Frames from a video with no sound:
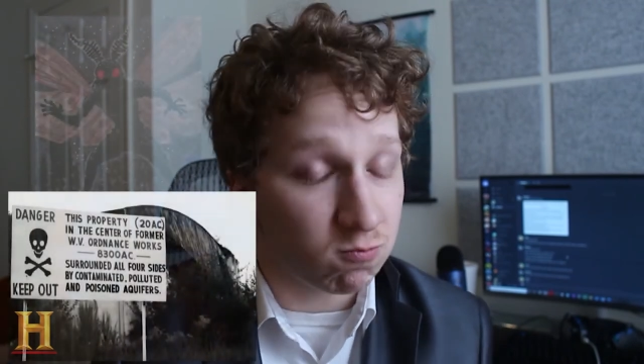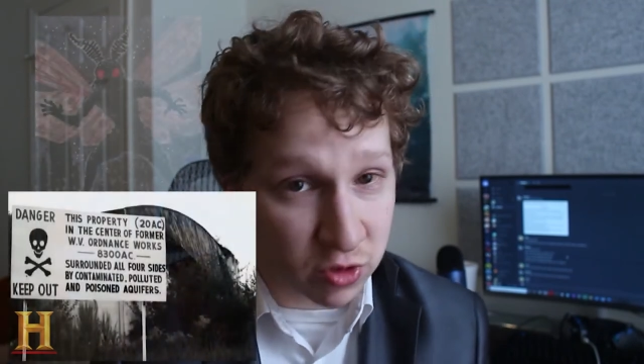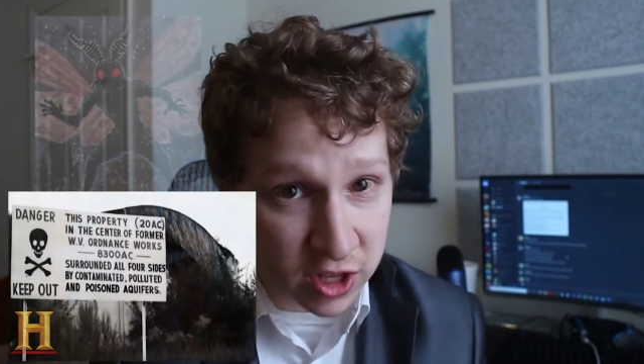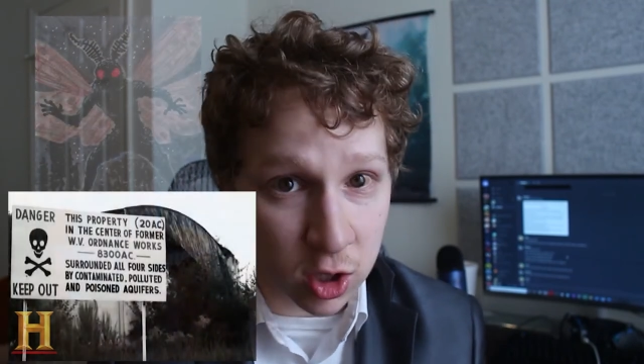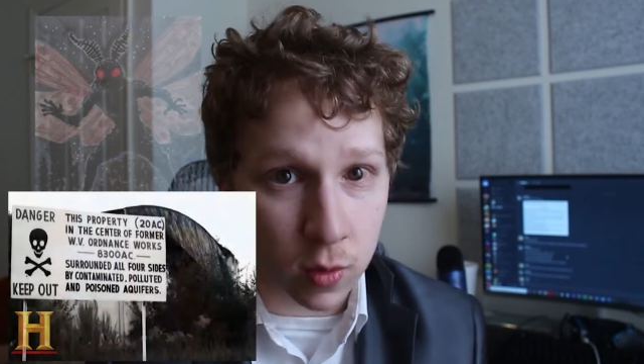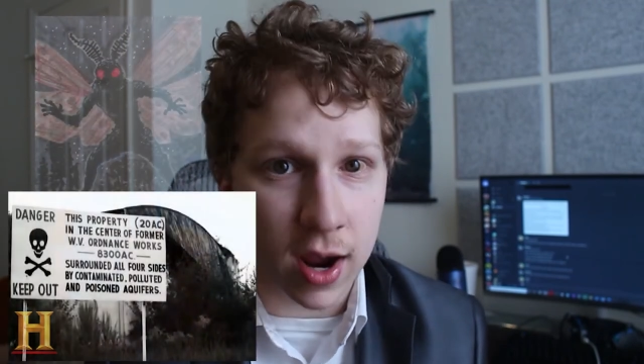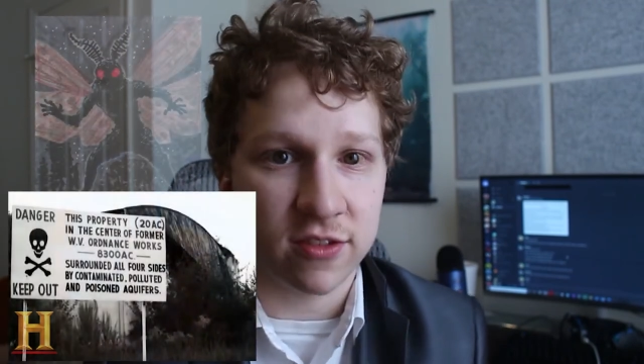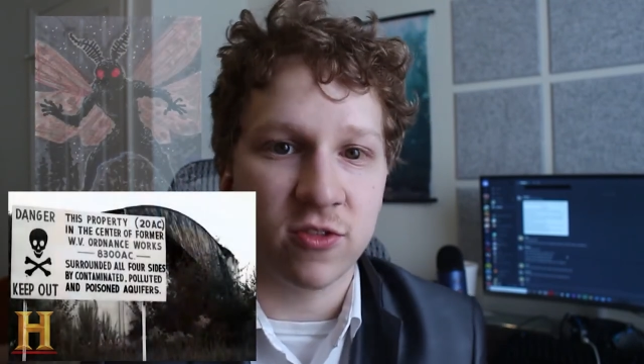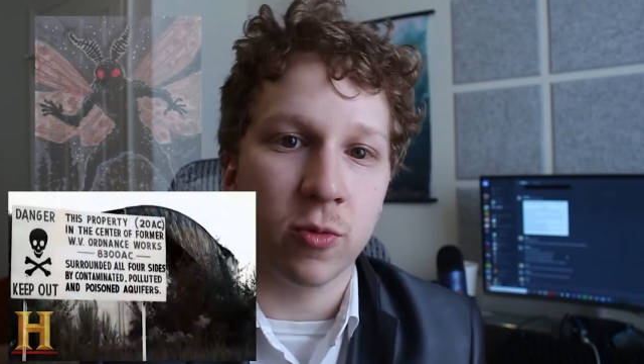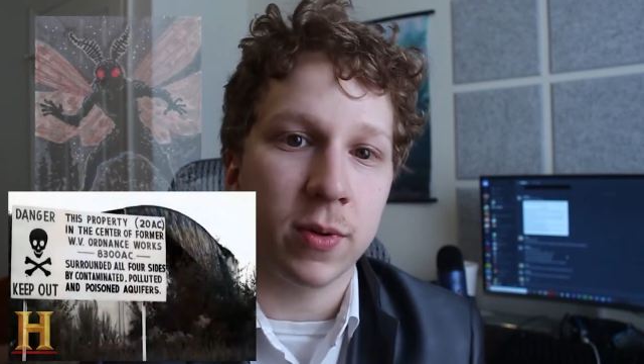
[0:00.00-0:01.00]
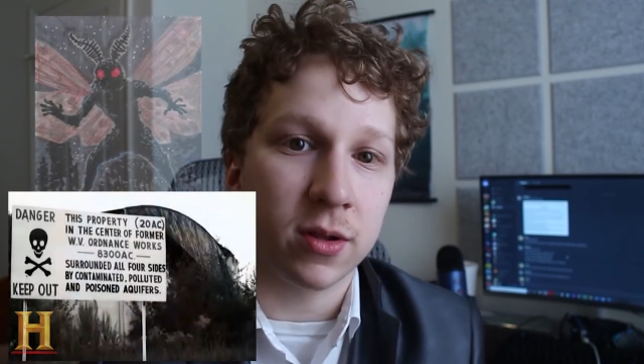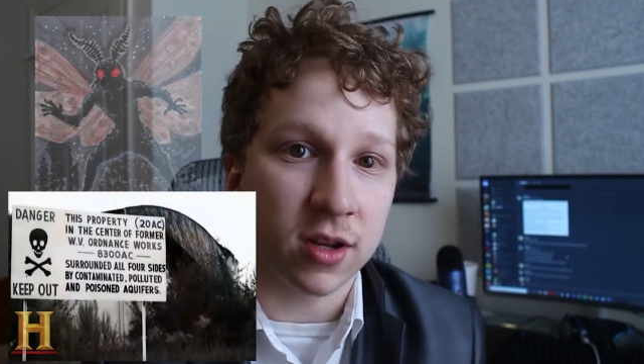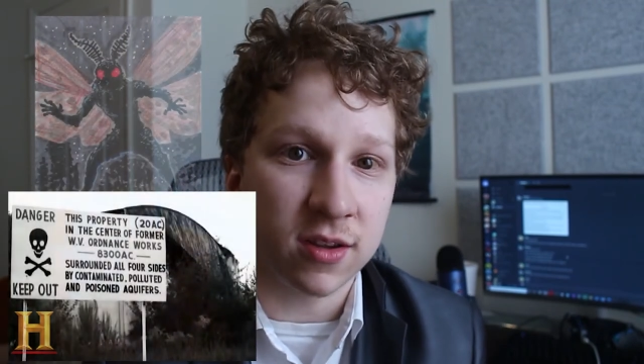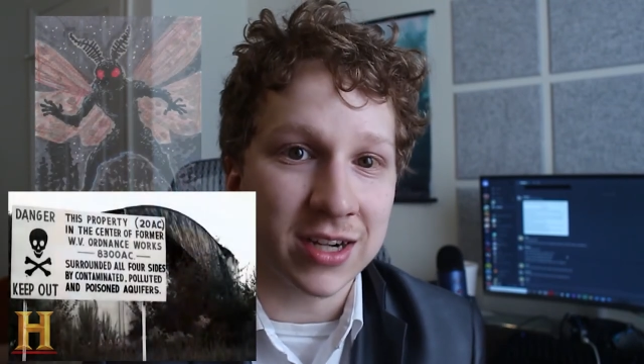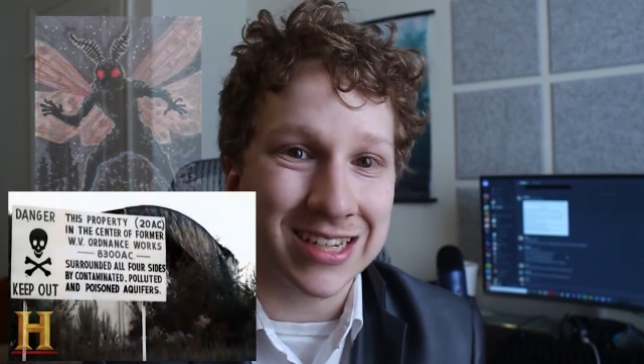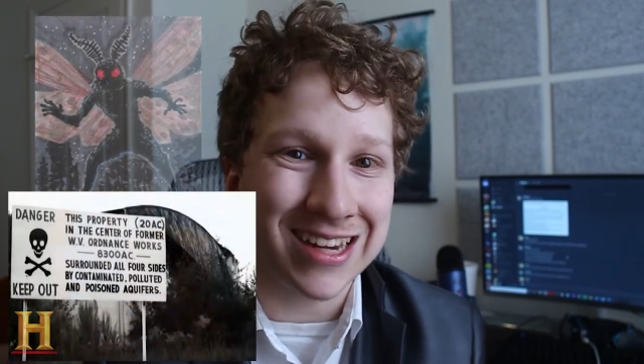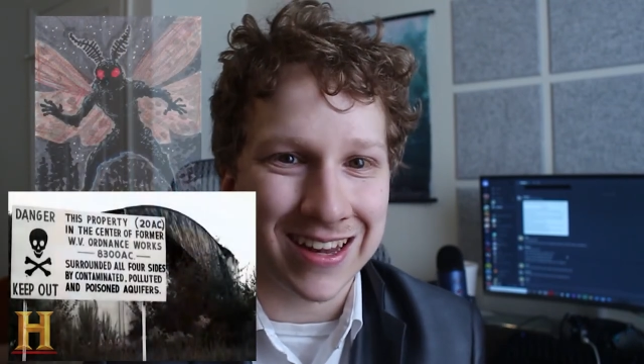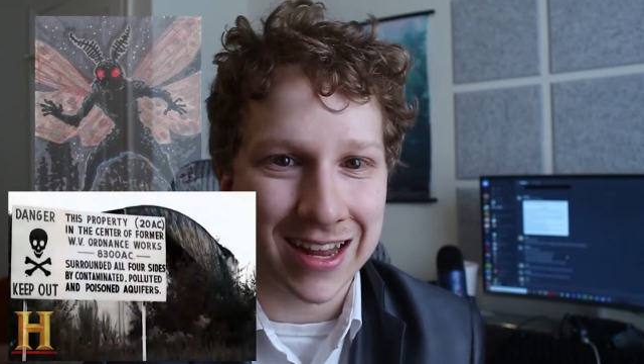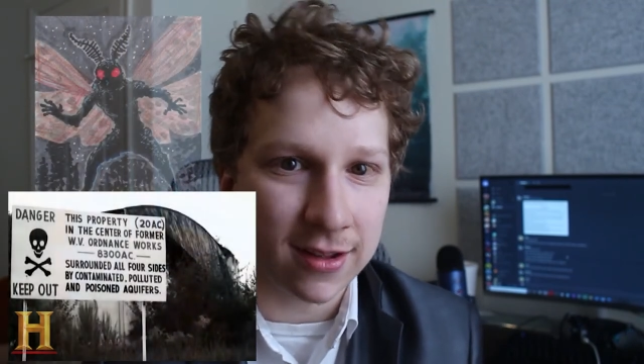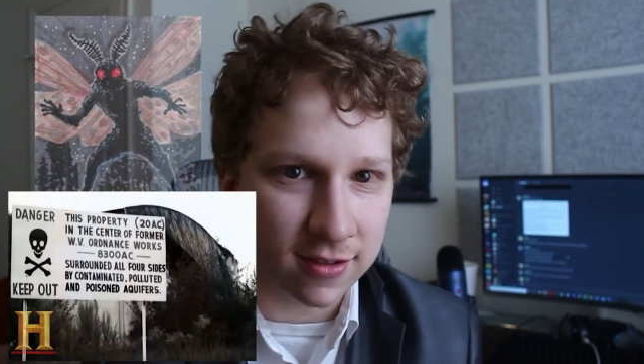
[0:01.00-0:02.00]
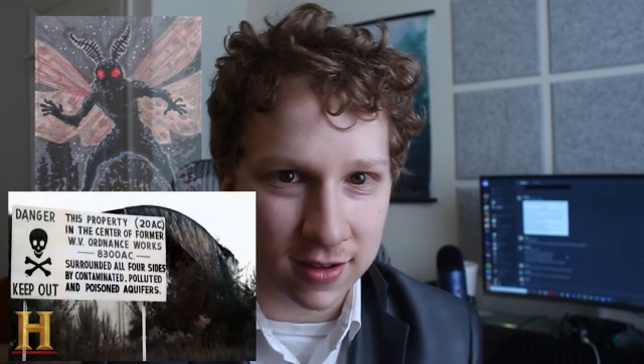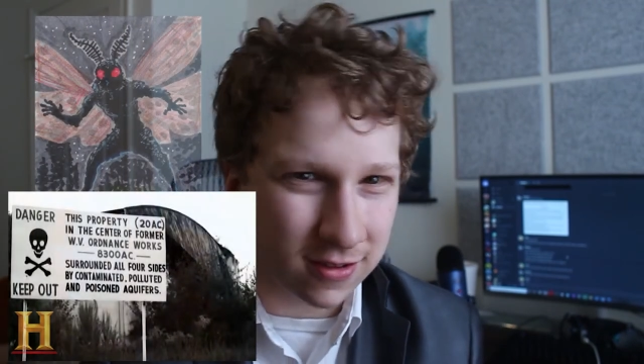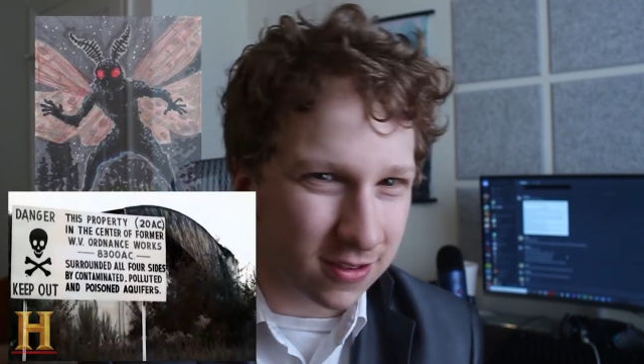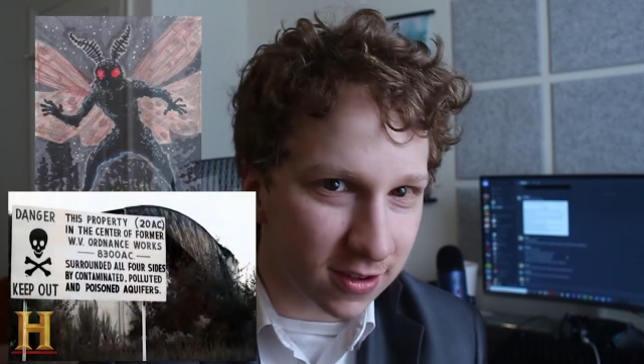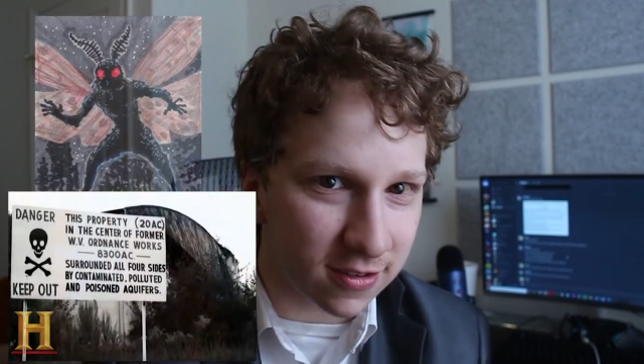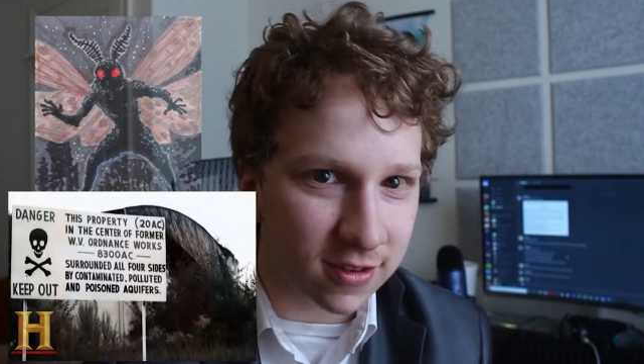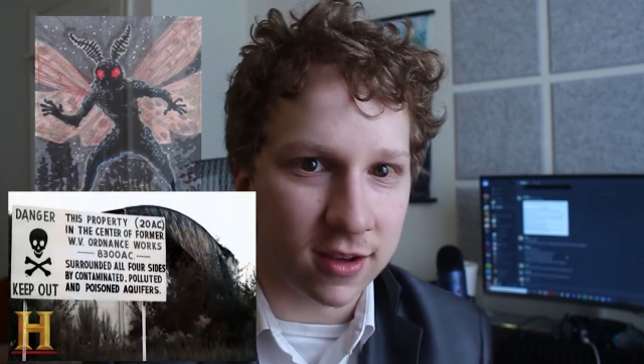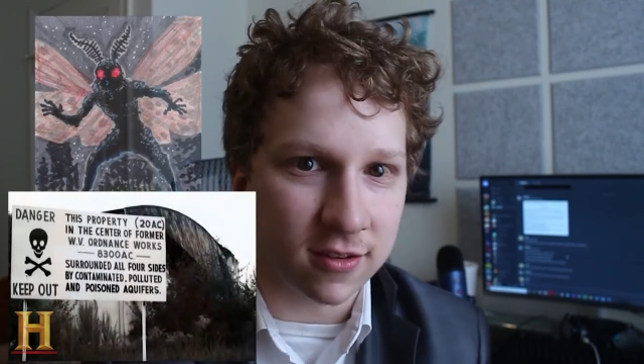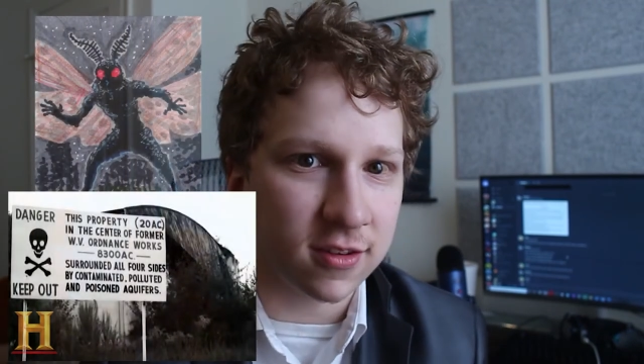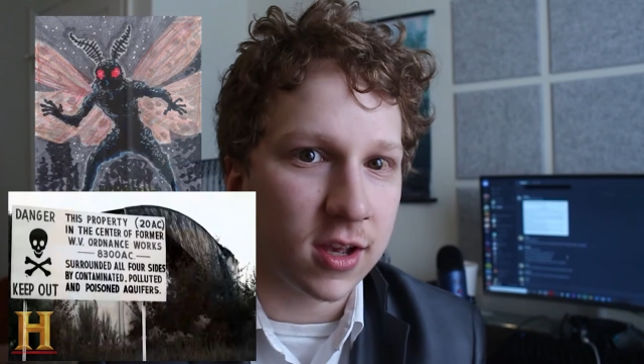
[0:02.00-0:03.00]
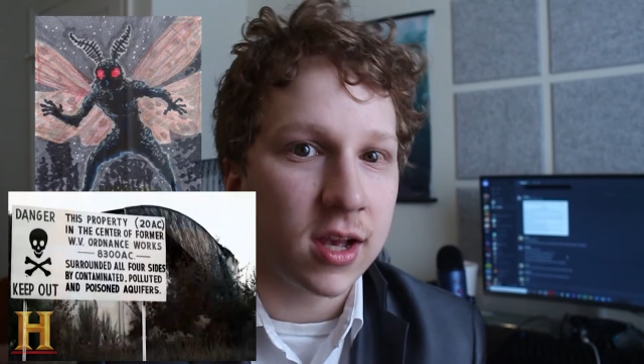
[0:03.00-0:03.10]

theorized to have been conducted in the 1960s,